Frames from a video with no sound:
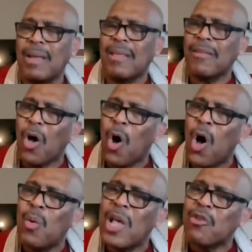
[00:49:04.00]
It is
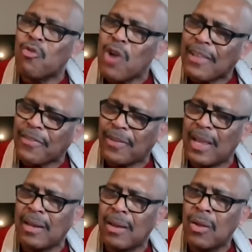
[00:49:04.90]
always
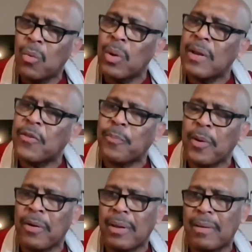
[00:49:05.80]
wrestling with the
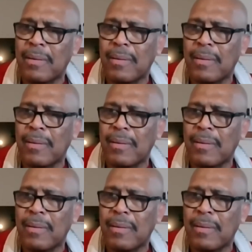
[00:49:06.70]
spirit.